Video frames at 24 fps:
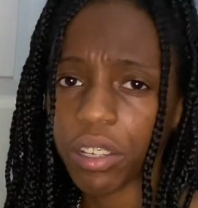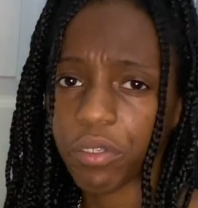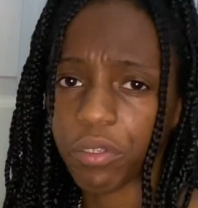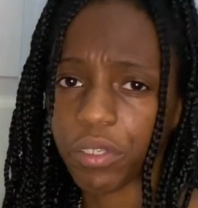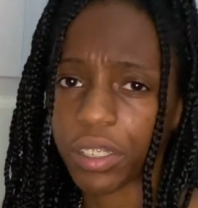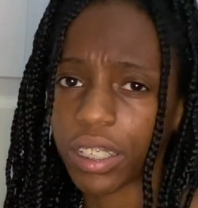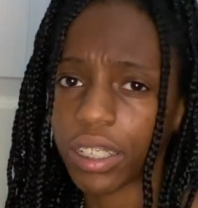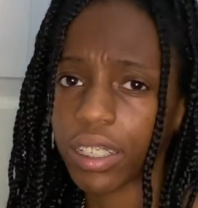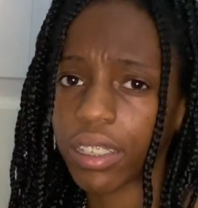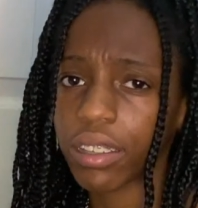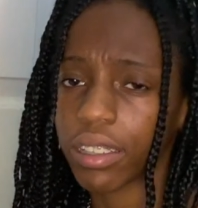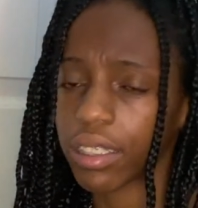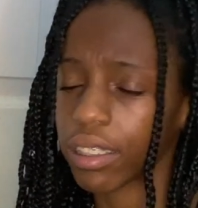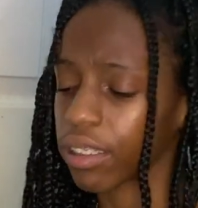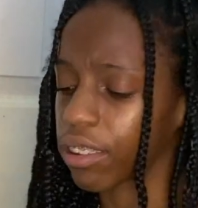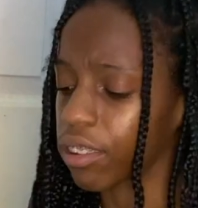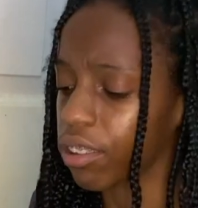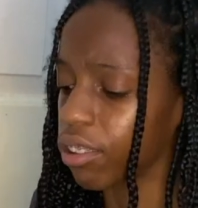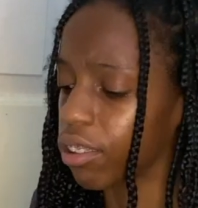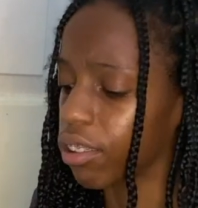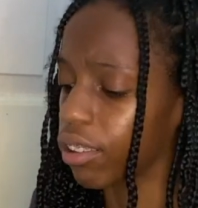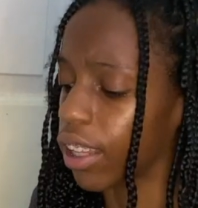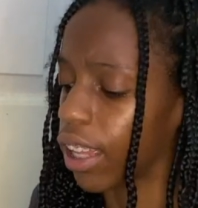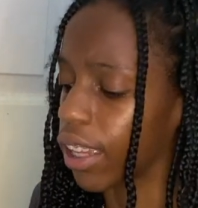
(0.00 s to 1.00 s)
reads
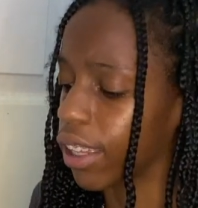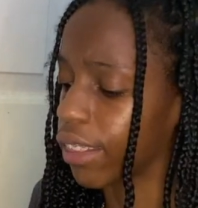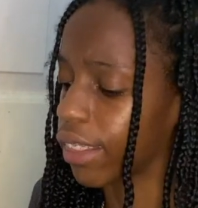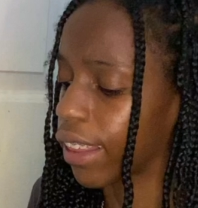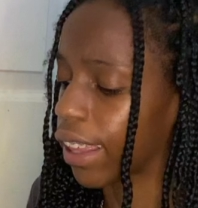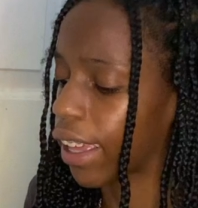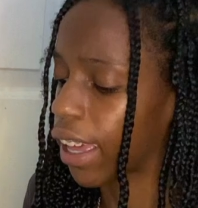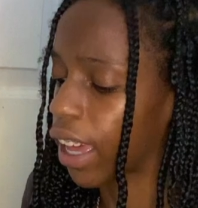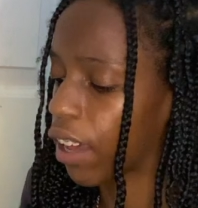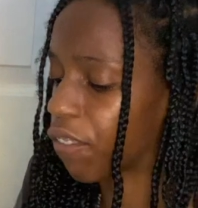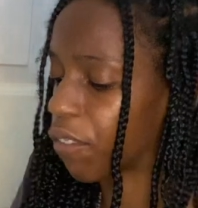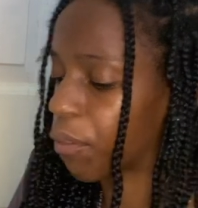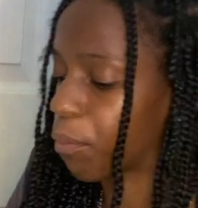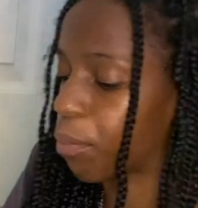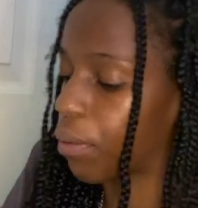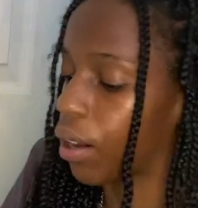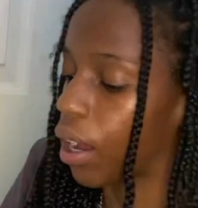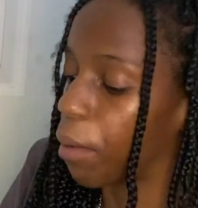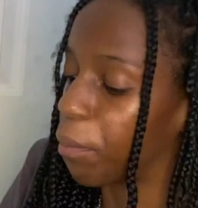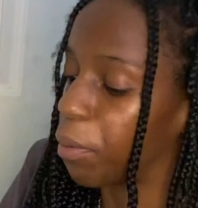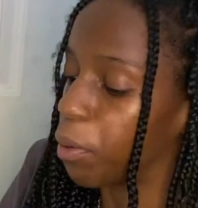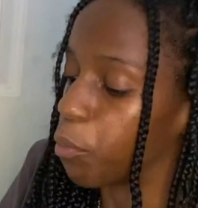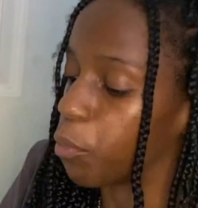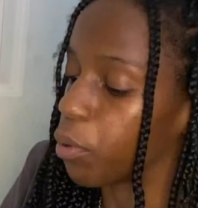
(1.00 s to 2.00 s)
until like they have a
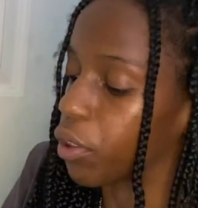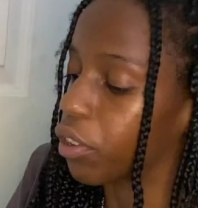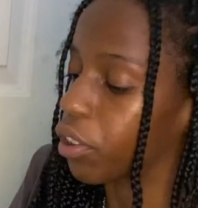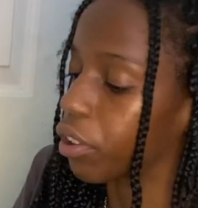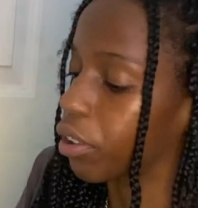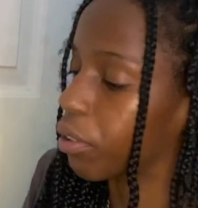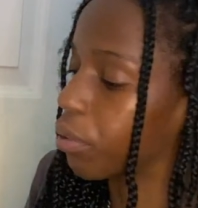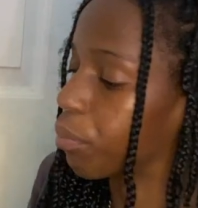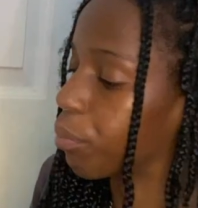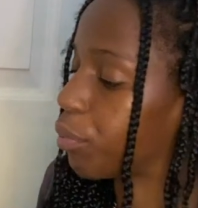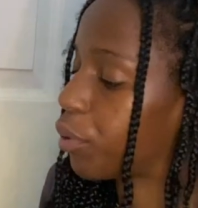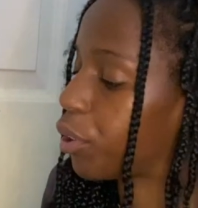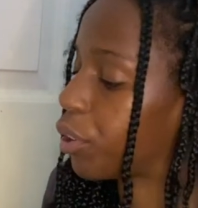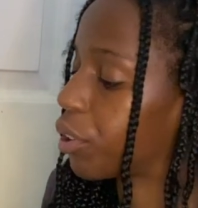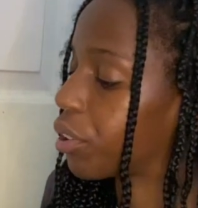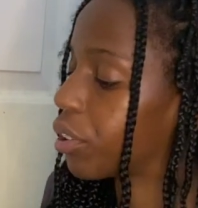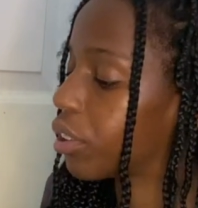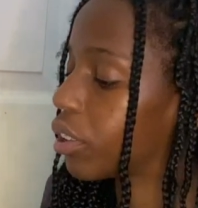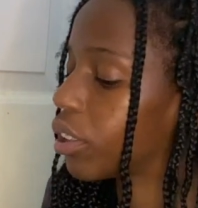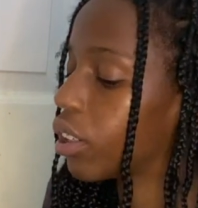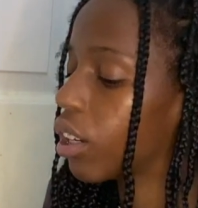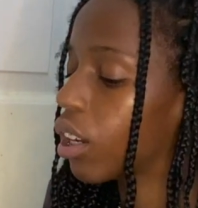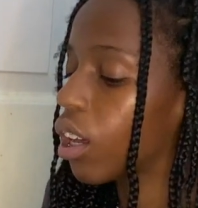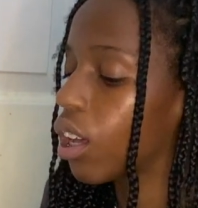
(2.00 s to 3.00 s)
problem with their
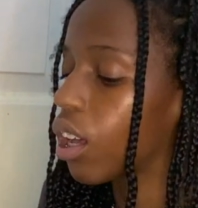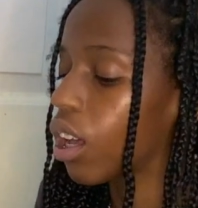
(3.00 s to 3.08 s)
computer.